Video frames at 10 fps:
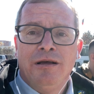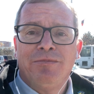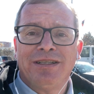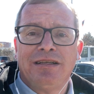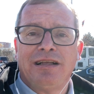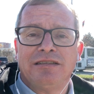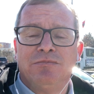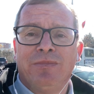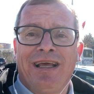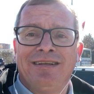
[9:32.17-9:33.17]
but it
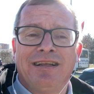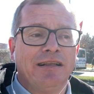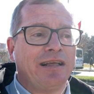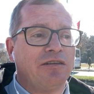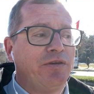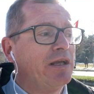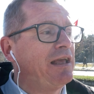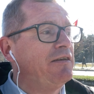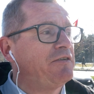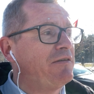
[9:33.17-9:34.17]
doesn't mean that we
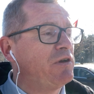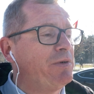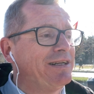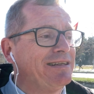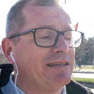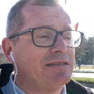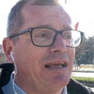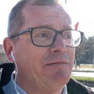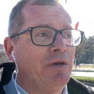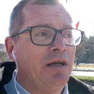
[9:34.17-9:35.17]
give everybody the
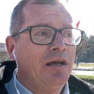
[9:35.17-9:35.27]
same